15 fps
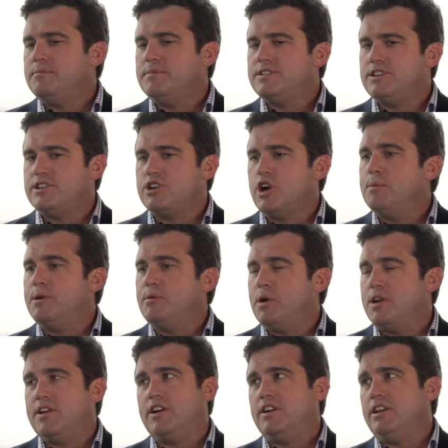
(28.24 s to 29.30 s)
determine
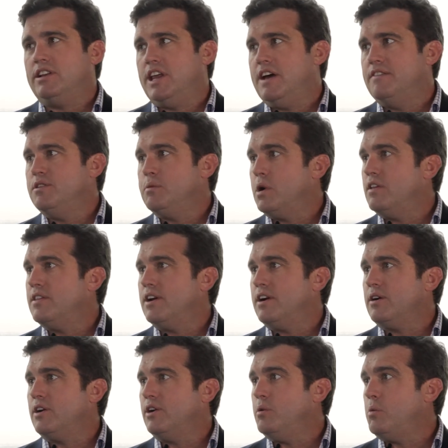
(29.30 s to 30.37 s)
where they're going to live and where
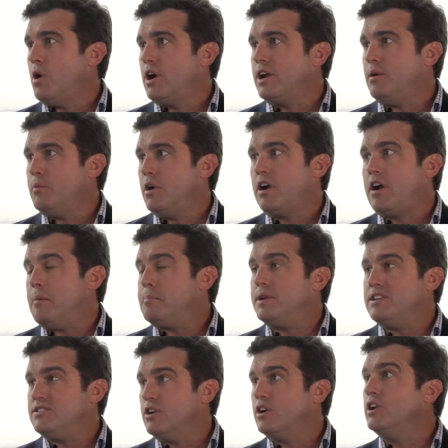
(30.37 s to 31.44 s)
they're going to work and where
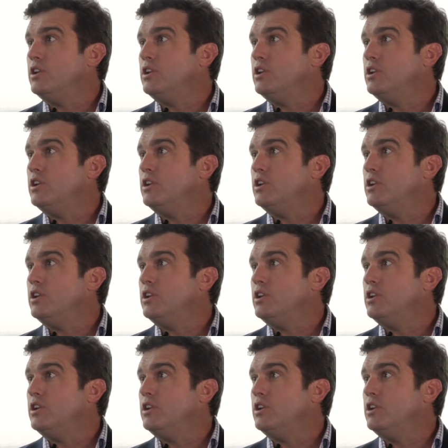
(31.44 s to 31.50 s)
companies are going to